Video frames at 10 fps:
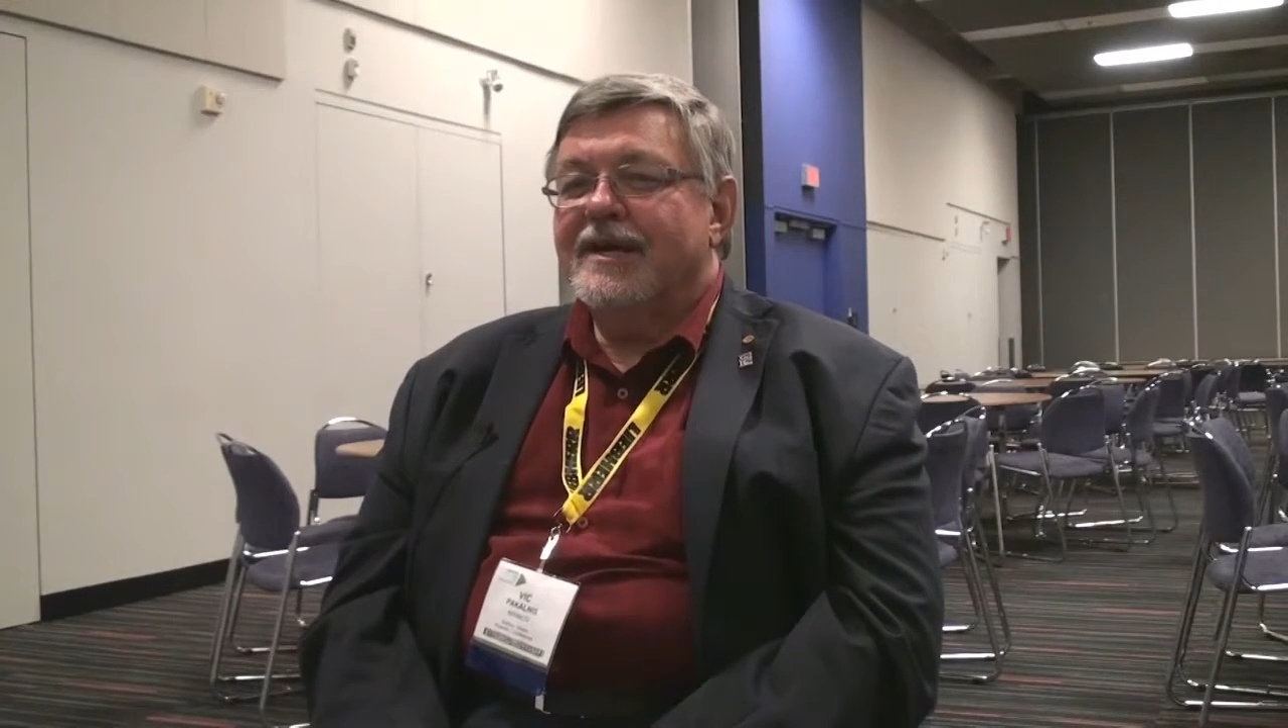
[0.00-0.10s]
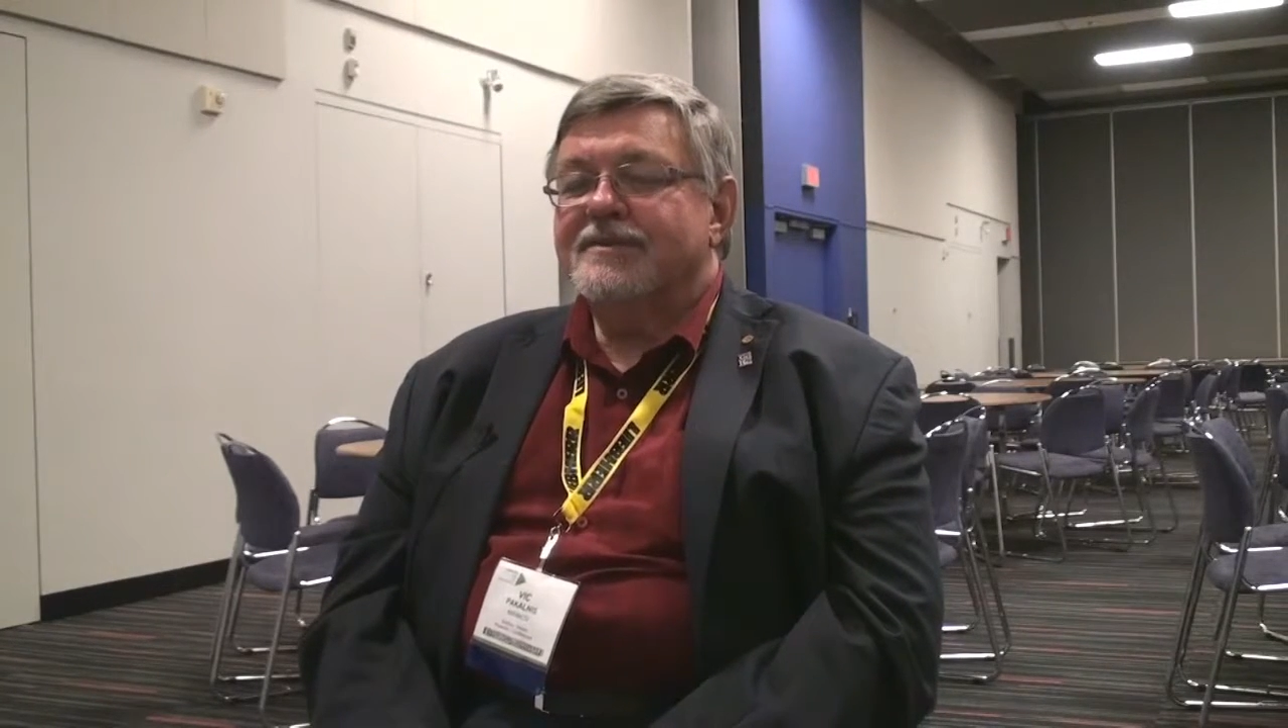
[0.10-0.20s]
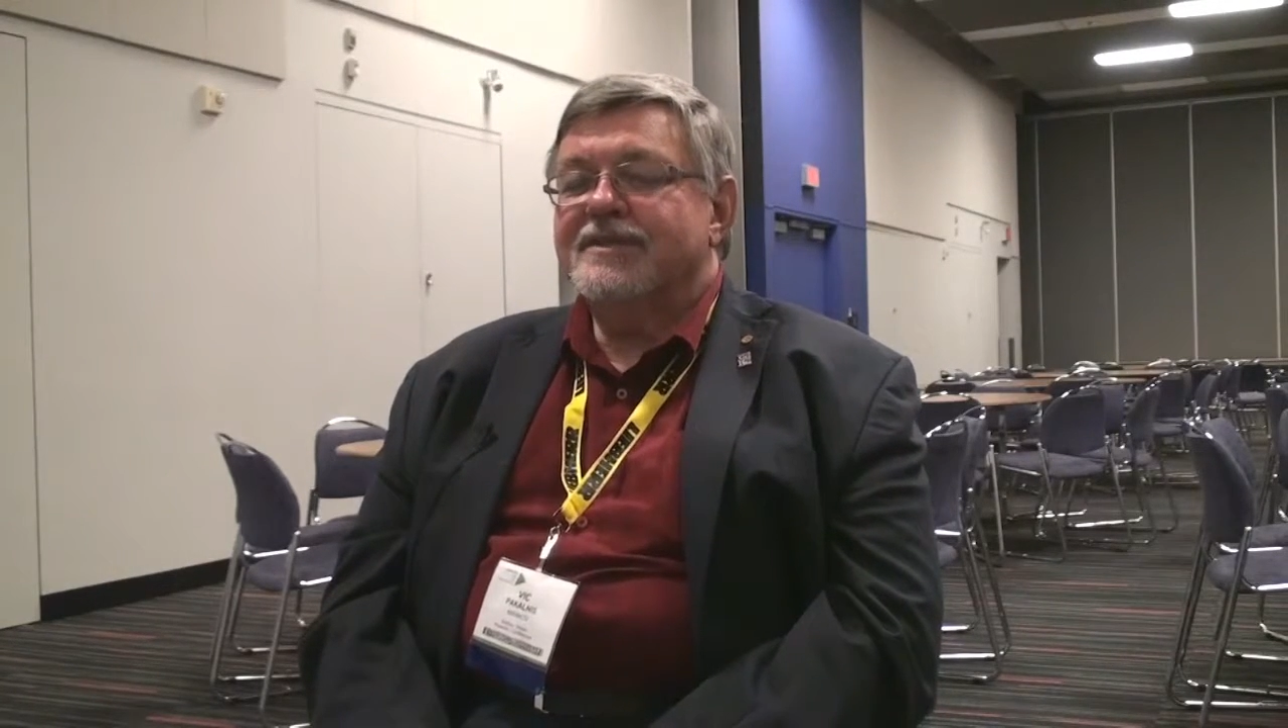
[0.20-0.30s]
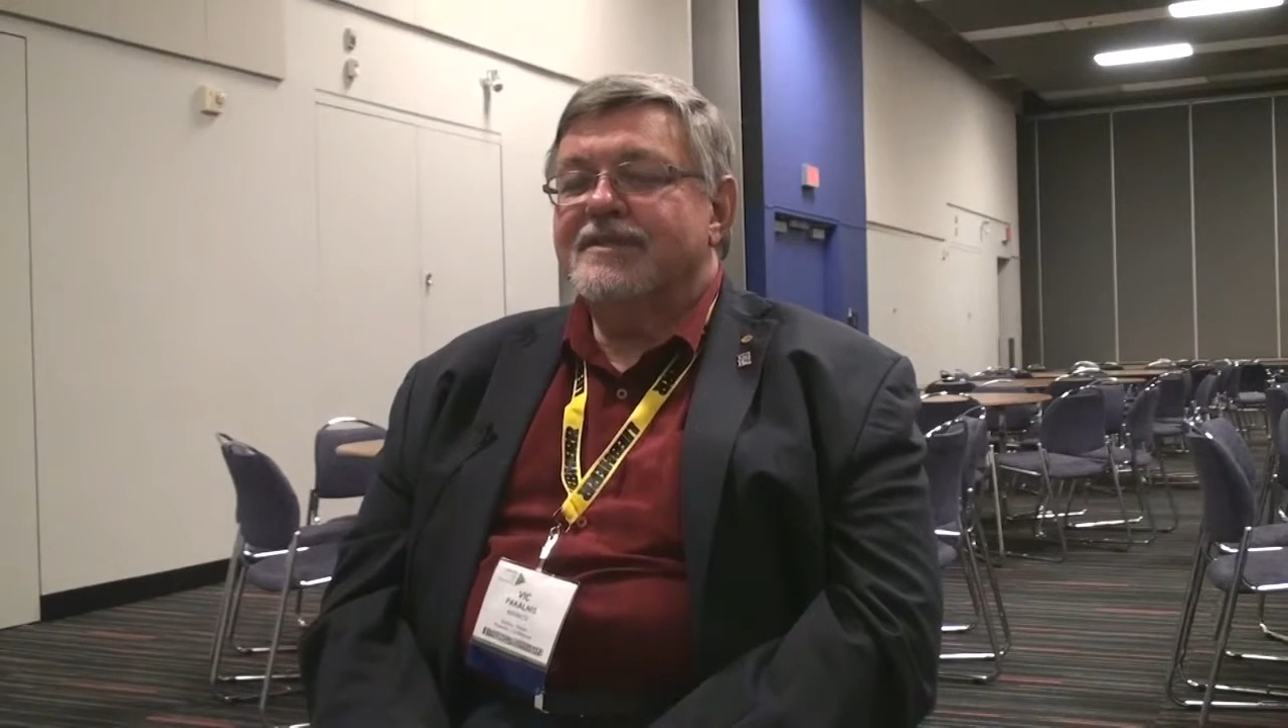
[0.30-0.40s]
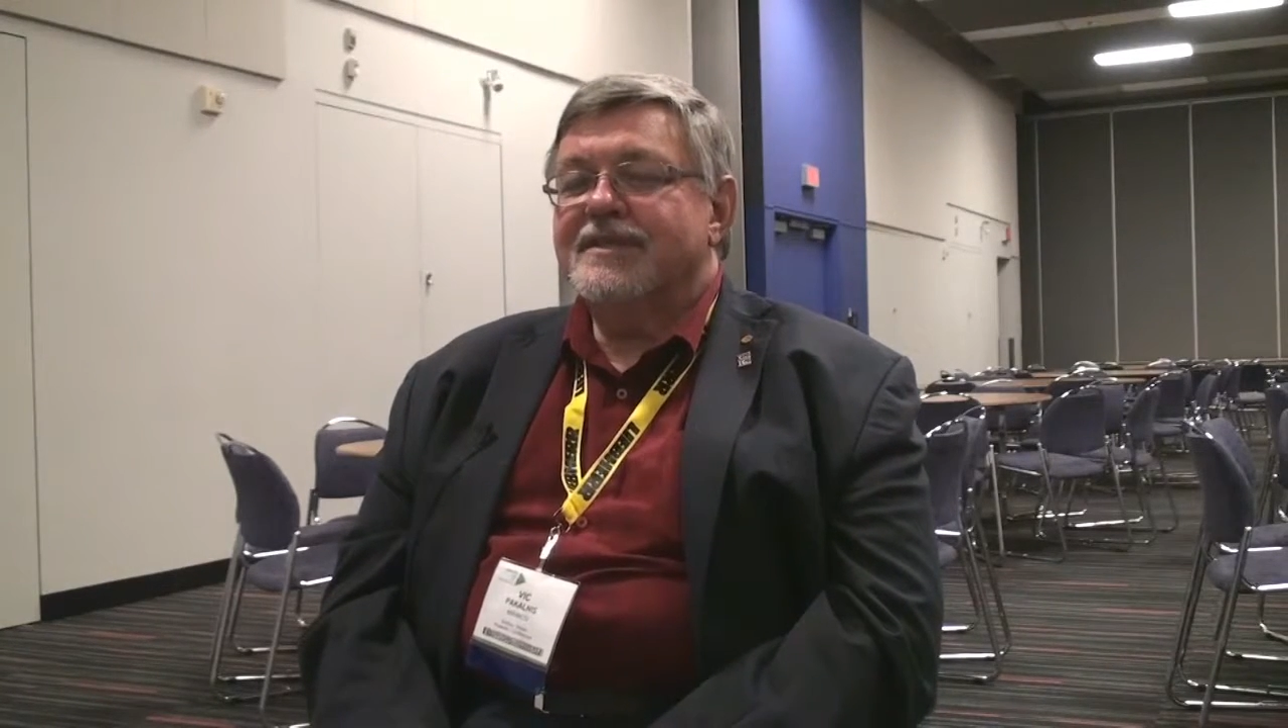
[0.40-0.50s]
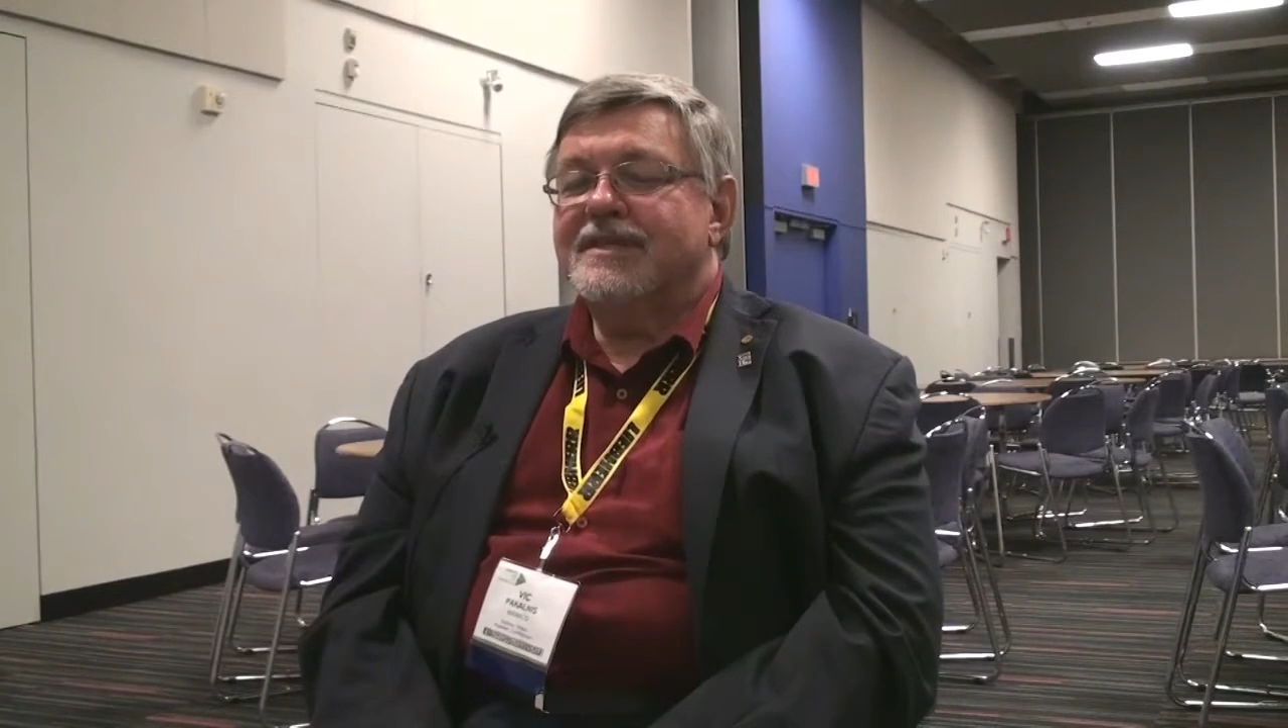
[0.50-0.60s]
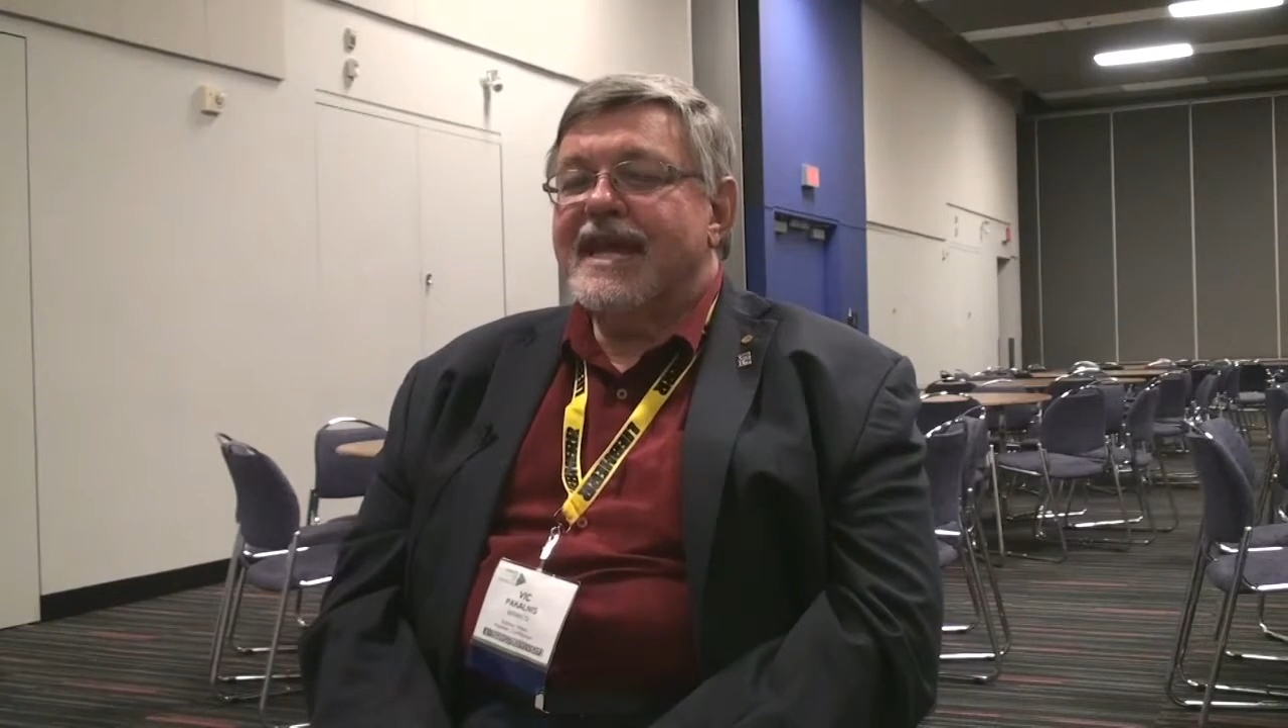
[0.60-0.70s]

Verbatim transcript: house that